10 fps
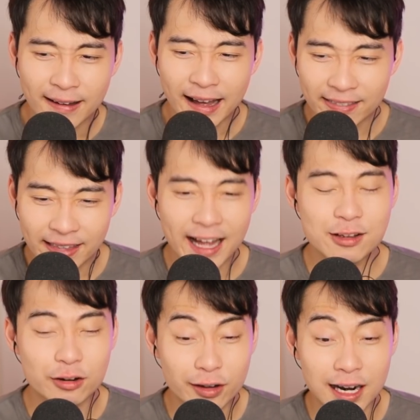And then
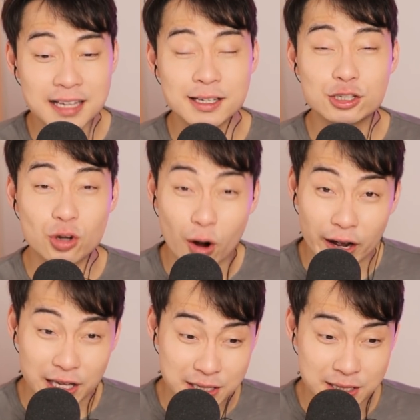you'll realize the
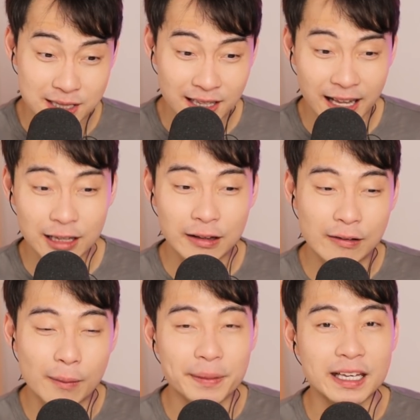joys. Then it
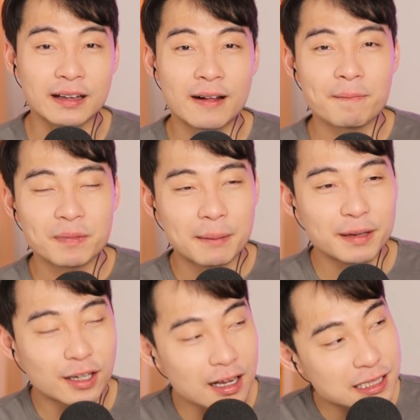will be,
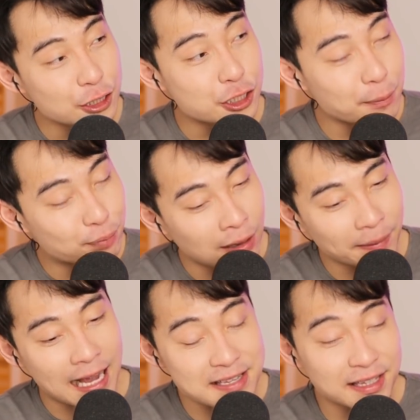because she
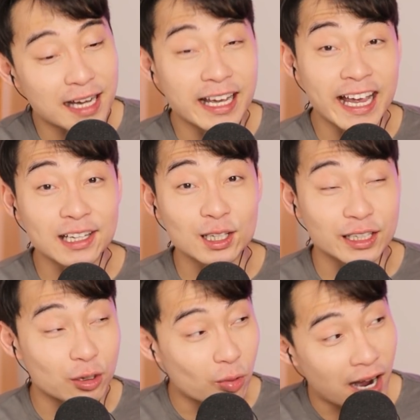probably hasn't done anal
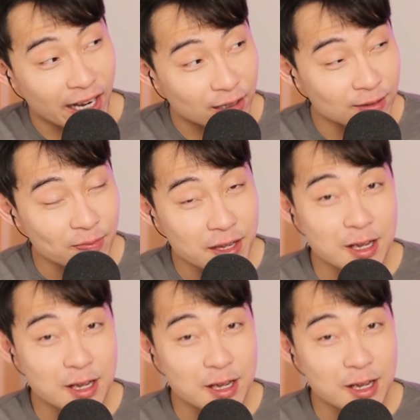in a while.